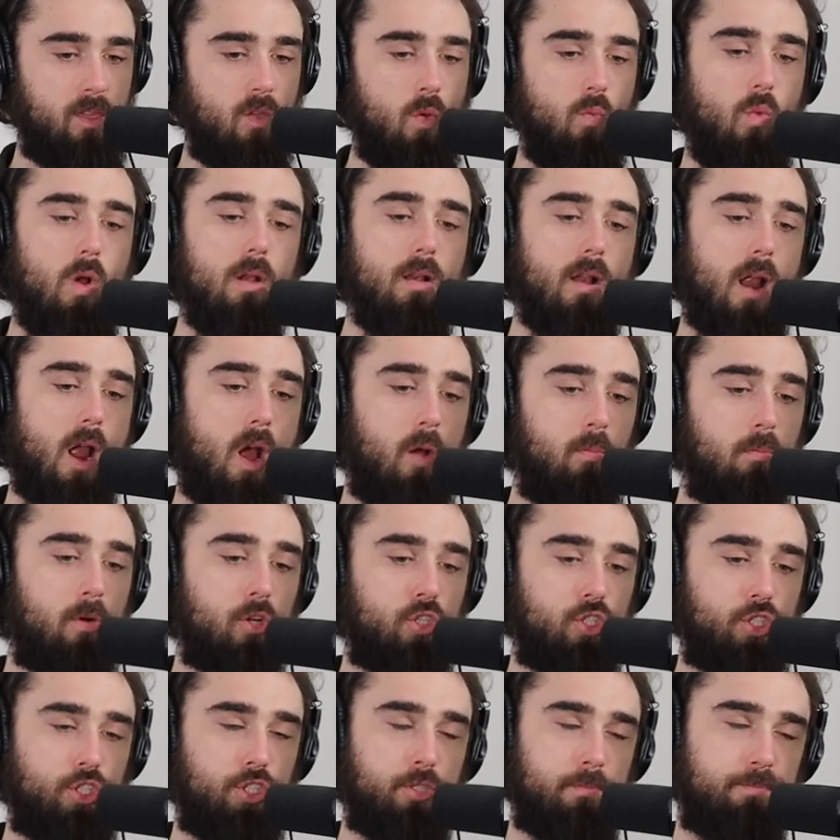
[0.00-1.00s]
you wonder how
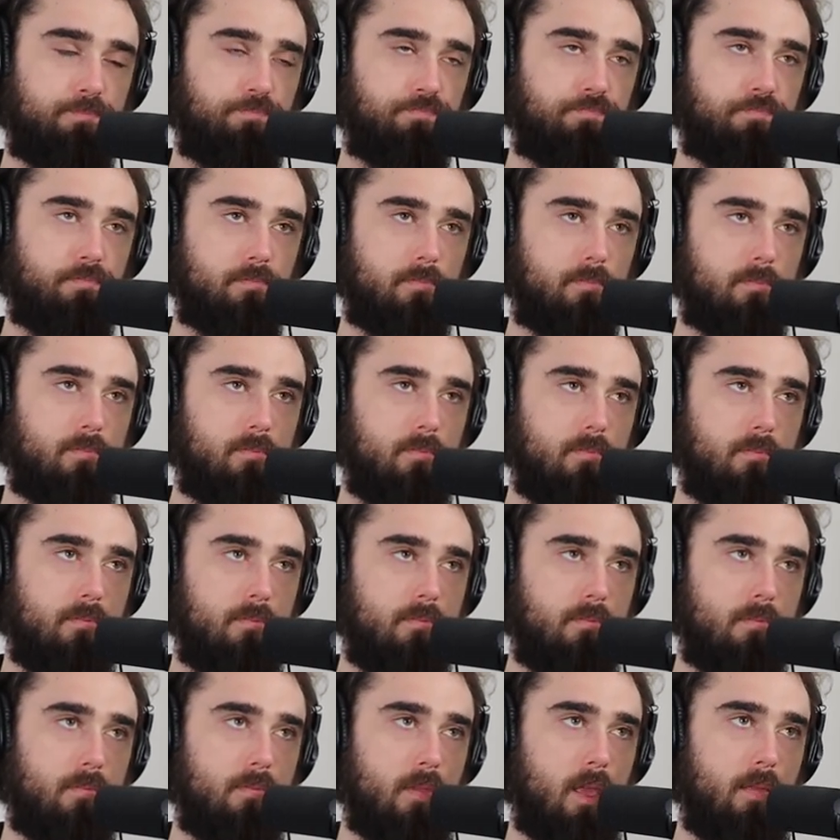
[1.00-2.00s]
much
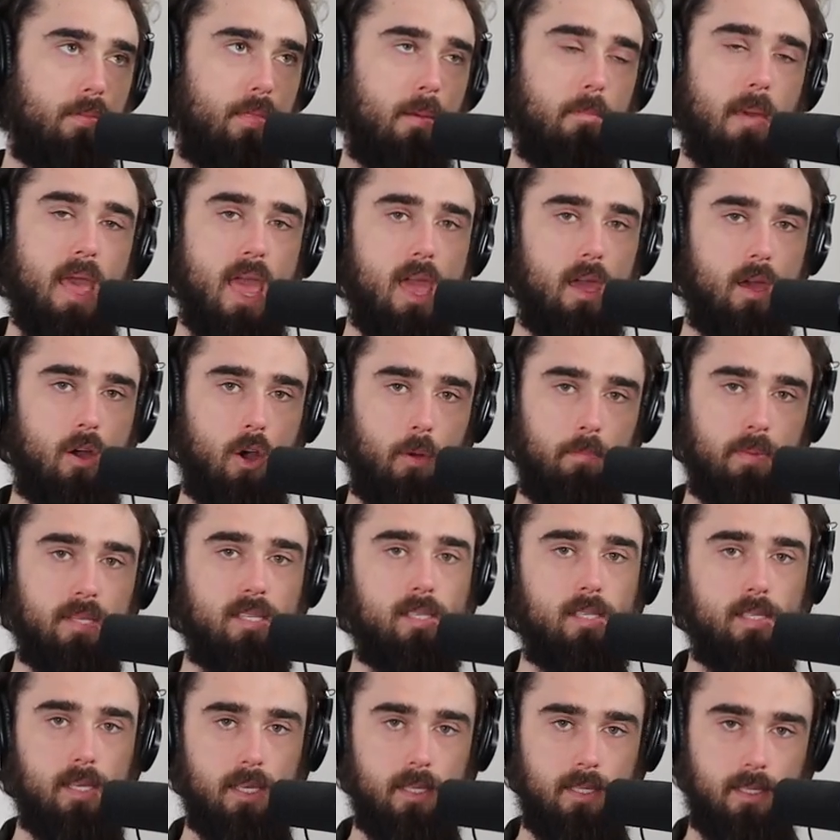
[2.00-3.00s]
the makeup
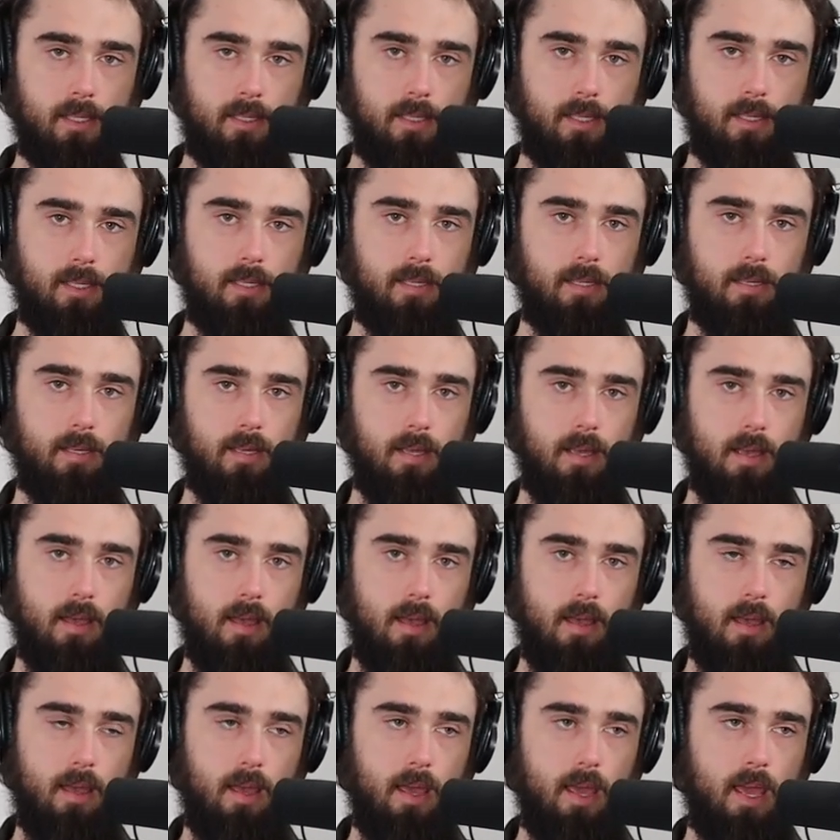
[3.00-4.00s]
assists
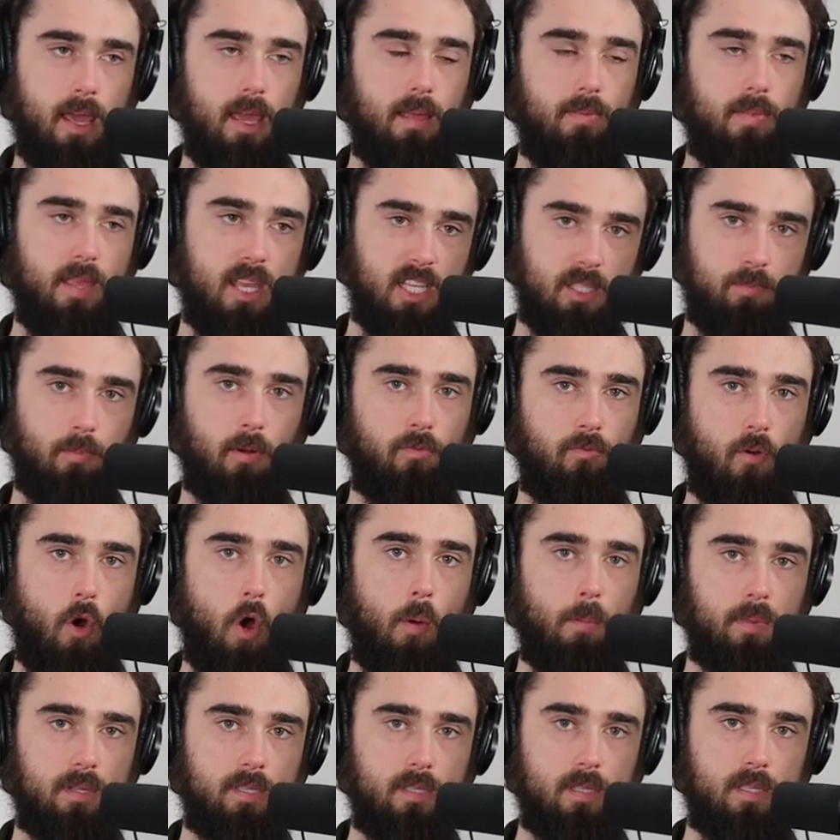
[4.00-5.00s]
in these
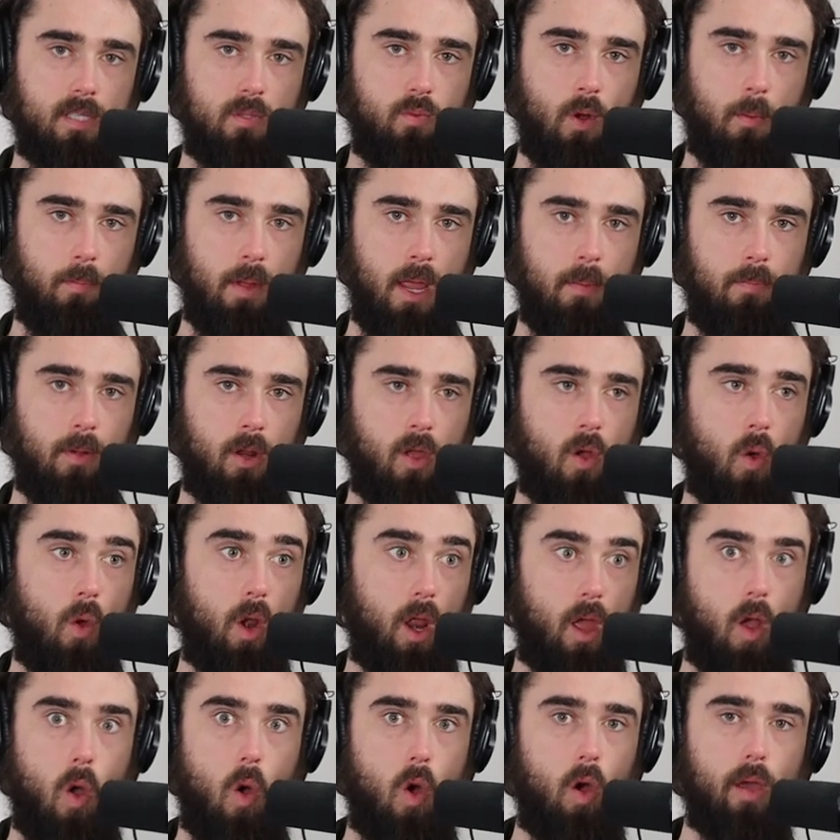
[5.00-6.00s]
performances where people go
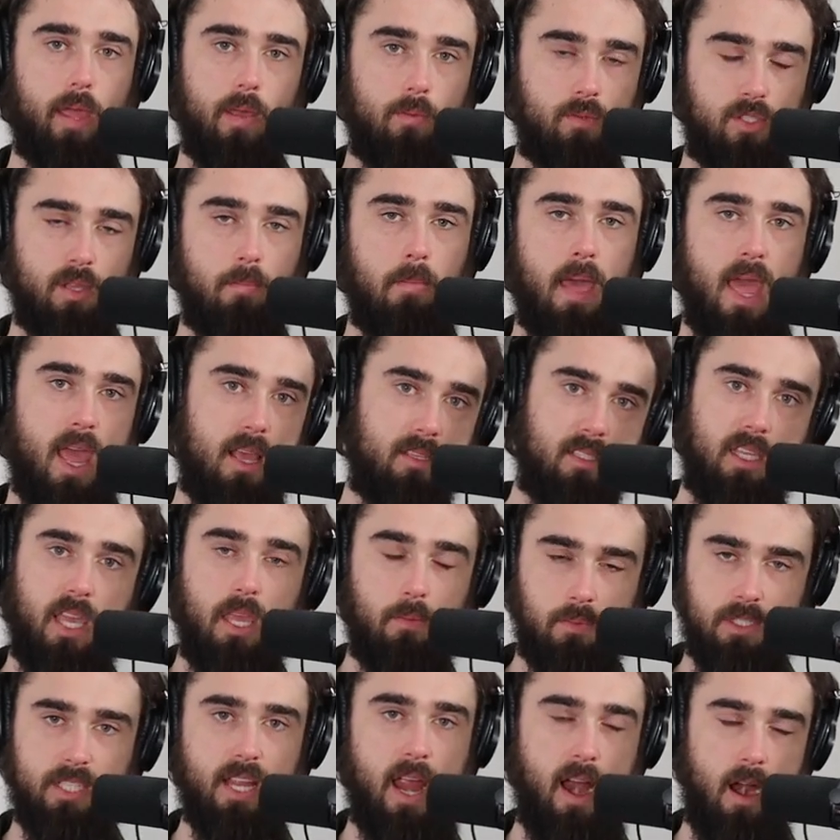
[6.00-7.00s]
like, oh, he was
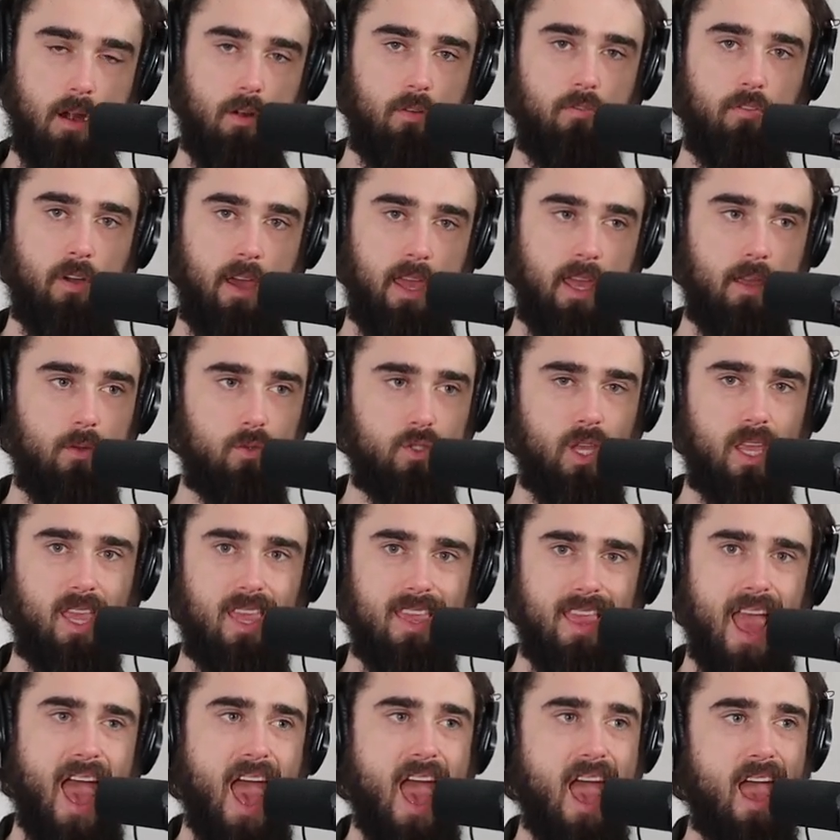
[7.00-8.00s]
amazing, he was terrifying. He was
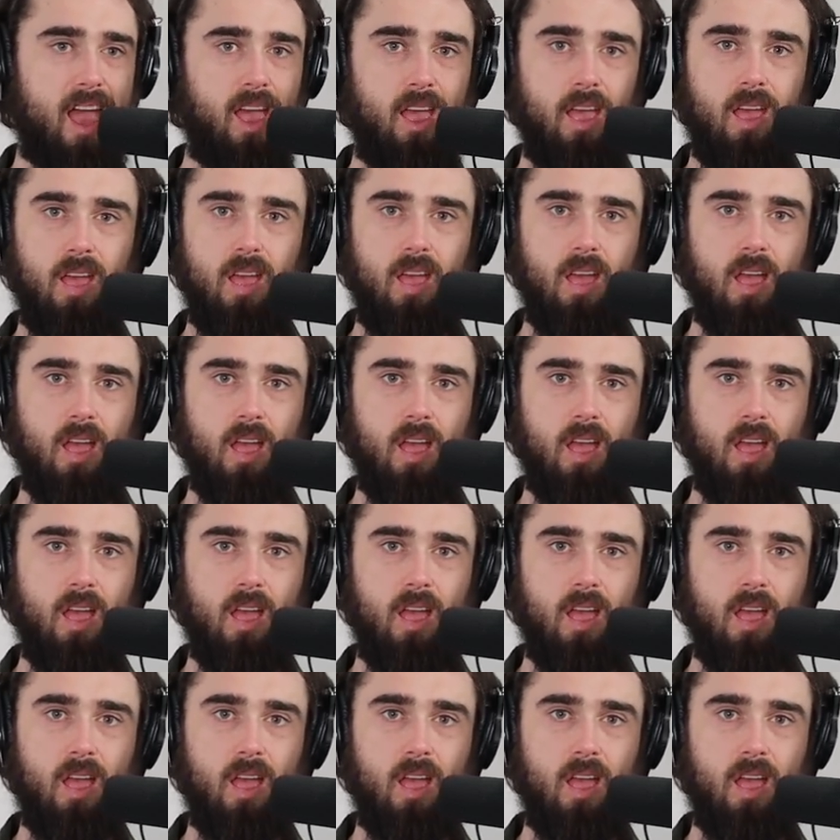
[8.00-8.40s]
like, yeah,